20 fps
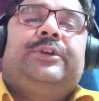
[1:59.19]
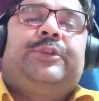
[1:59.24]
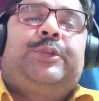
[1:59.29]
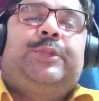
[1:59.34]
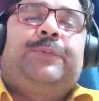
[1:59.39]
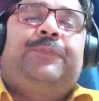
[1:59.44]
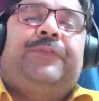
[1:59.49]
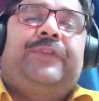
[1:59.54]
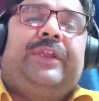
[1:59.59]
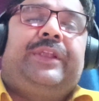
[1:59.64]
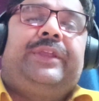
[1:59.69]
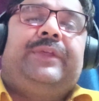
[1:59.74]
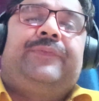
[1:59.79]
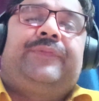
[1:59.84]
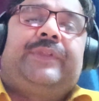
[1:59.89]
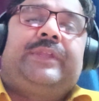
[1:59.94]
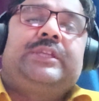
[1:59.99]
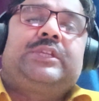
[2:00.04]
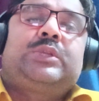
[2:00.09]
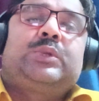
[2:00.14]

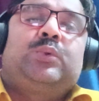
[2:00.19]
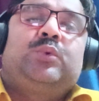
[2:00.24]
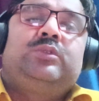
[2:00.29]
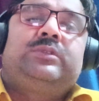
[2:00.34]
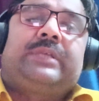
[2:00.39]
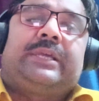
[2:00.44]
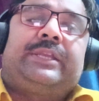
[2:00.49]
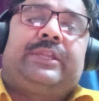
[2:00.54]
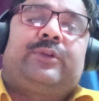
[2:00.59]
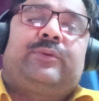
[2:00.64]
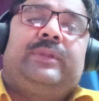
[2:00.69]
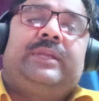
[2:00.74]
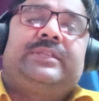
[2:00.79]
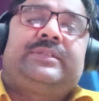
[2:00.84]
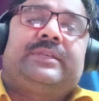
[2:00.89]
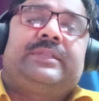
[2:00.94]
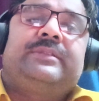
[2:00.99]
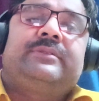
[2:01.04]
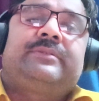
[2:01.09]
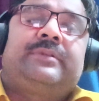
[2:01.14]
different rules and
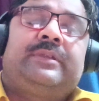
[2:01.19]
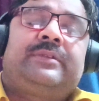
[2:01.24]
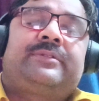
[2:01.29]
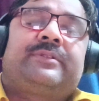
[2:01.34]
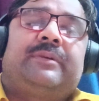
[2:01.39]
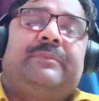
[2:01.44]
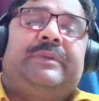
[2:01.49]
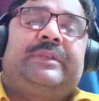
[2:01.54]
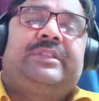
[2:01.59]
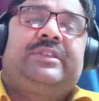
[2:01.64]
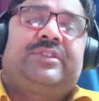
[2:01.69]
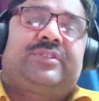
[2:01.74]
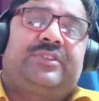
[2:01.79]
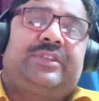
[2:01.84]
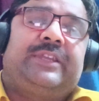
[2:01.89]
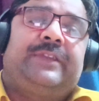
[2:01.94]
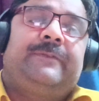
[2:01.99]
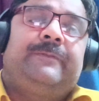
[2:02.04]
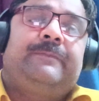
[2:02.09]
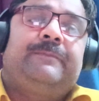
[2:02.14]
regulations system
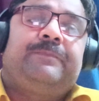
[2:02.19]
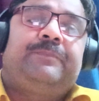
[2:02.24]
existed,